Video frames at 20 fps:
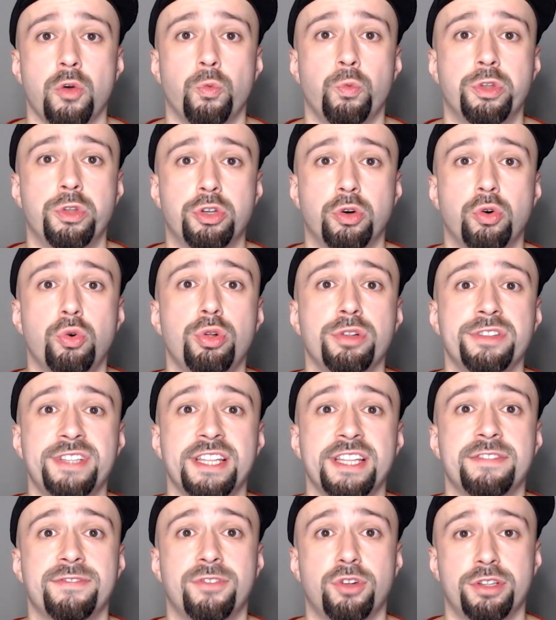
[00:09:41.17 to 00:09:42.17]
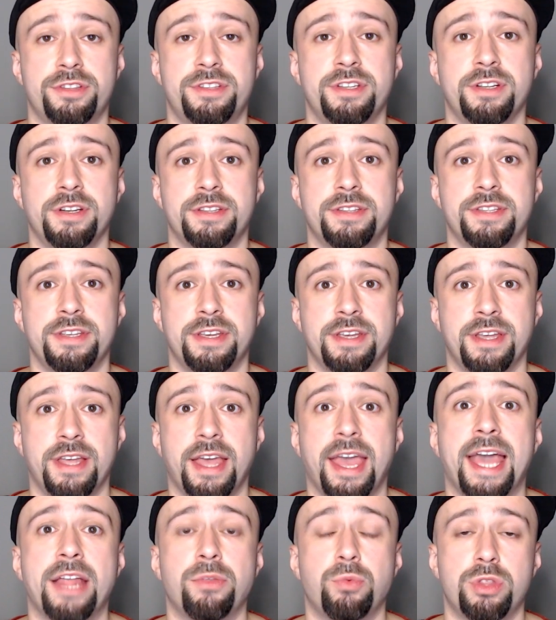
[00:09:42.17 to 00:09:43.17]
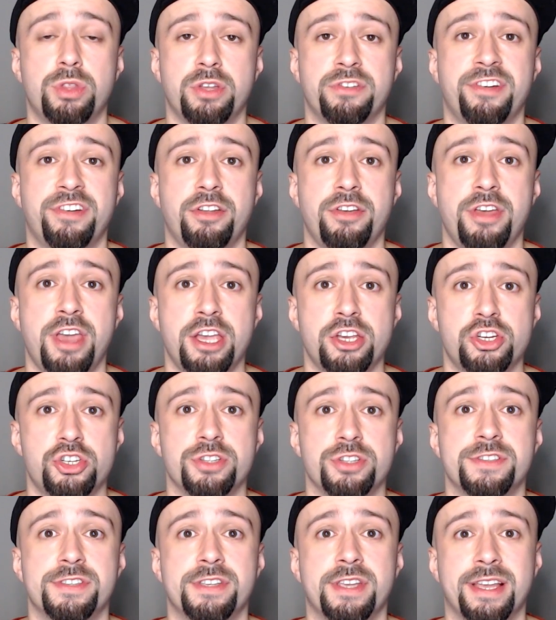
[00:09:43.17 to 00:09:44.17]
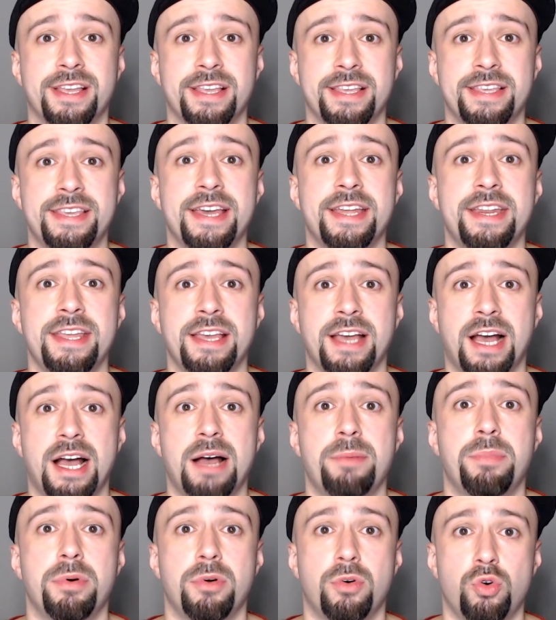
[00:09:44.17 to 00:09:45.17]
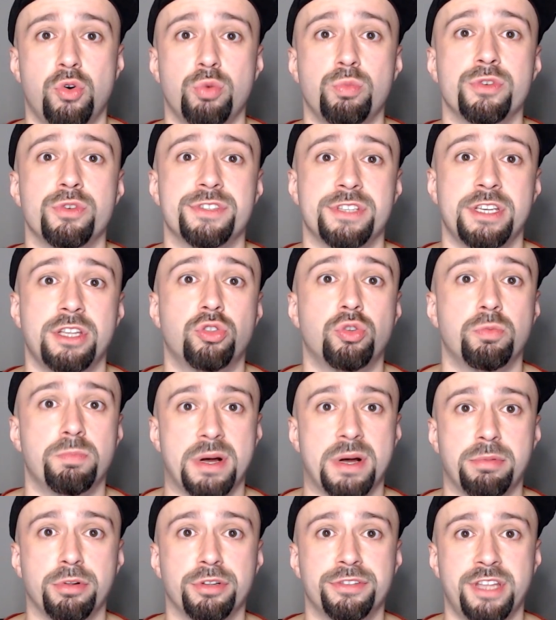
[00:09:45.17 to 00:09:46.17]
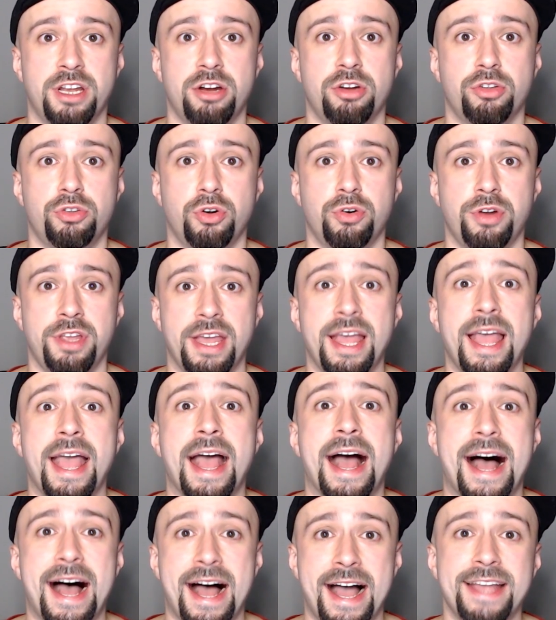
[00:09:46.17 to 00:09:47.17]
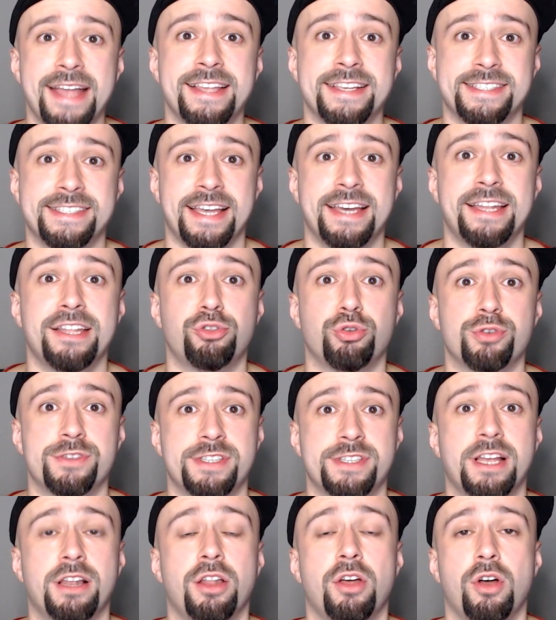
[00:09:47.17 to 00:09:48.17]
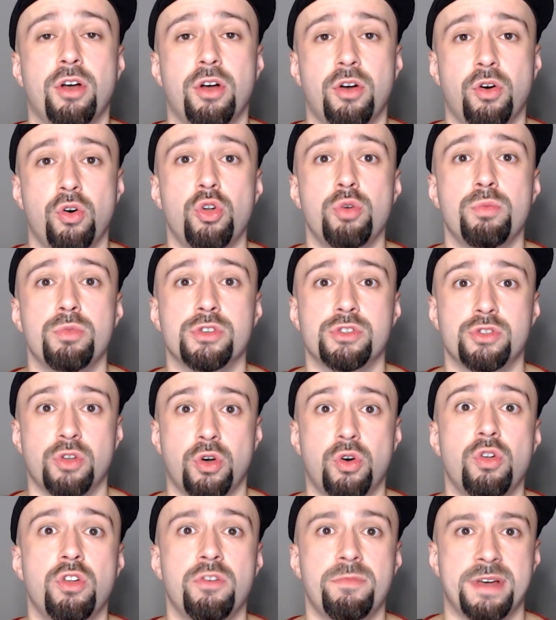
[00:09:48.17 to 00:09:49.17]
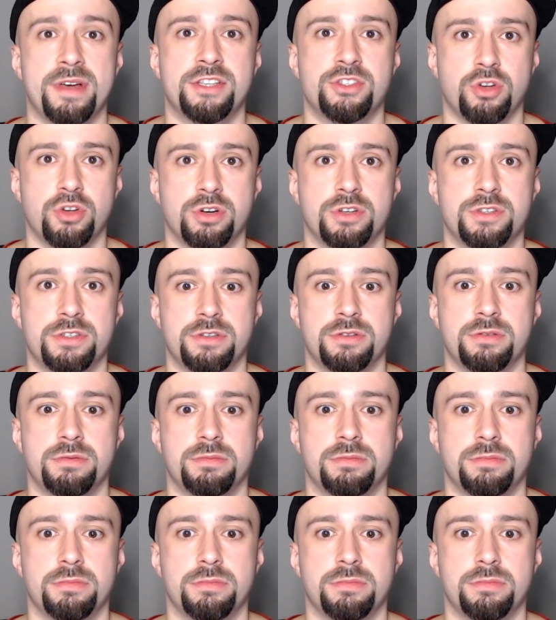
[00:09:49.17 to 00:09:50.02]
With all that volatility and with the valuations getting up almost into bubble territory, I decided to sell almost all of my stocks.